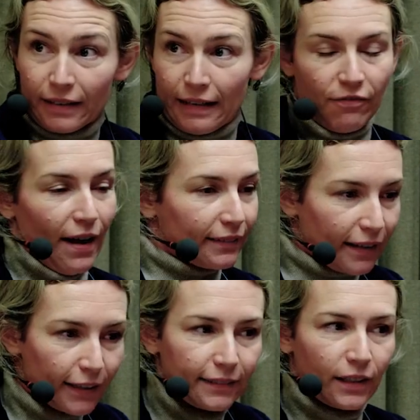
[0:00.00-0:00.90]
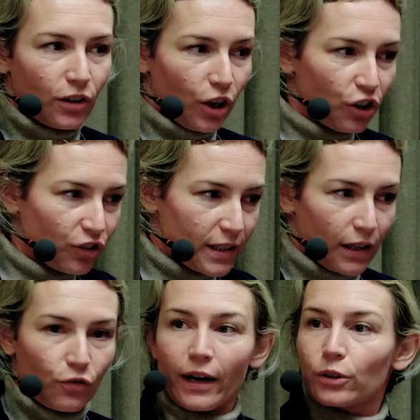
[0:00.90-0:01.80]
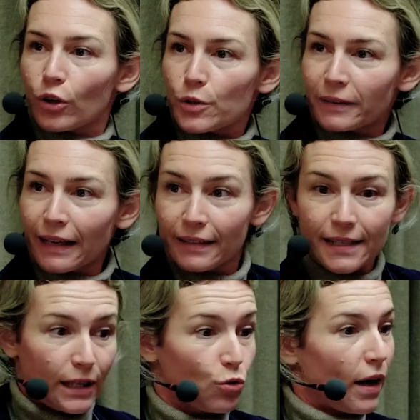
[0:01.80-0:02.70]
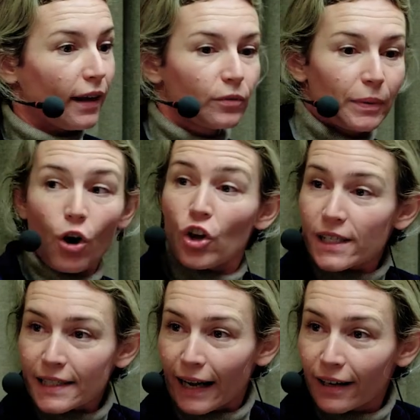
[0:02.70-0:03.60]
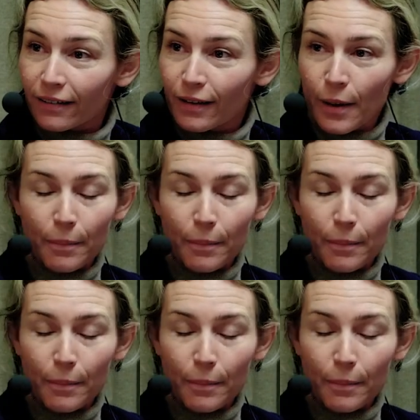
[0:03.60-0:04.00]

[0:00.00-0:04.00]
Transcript: in fact, Kant then urged this kind of right to hospitality, saying you can't be hostile,